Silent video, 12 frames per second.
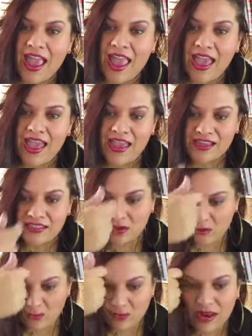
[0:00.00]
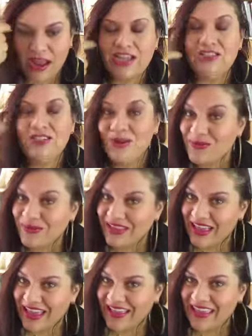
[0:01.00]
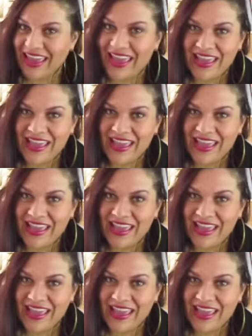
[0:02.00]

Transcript: And what I don't like